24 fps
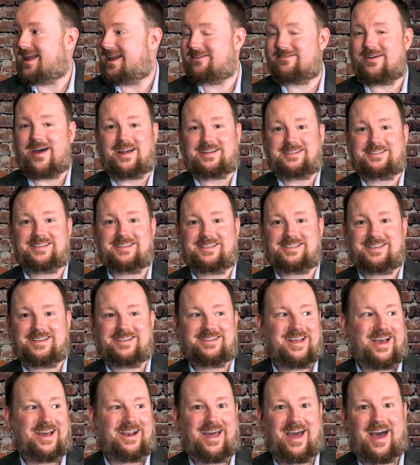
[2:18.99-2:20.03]
I've actually seen
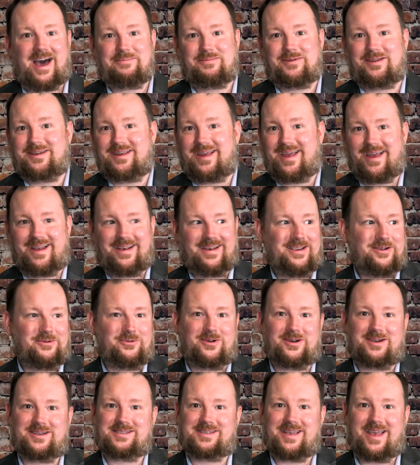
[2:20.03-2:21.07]
that happen, and it
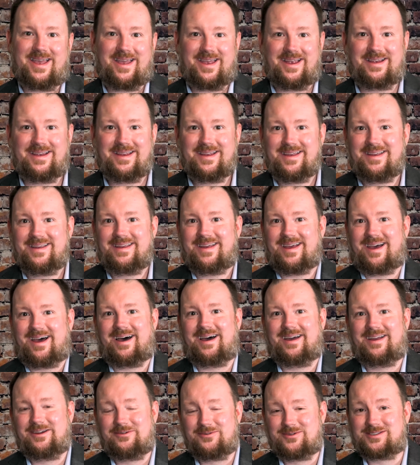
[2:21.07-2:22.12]
was a
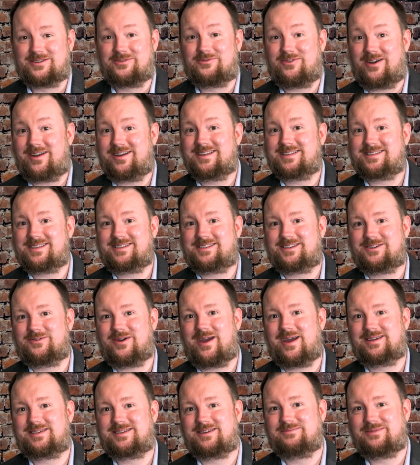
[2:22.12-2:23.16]
funny
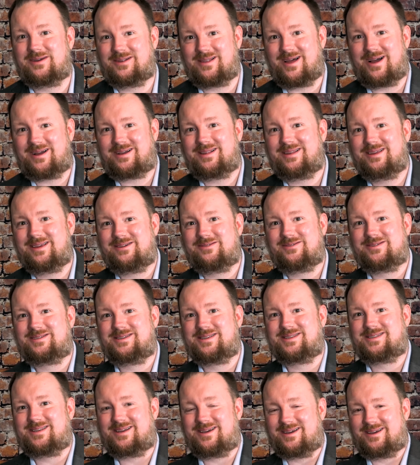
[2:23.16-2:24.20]
situation, but luckily it was
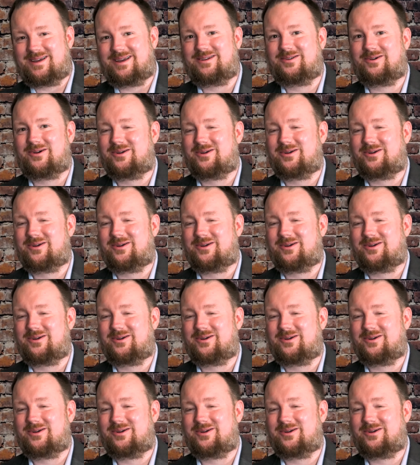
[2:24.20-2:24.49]
just an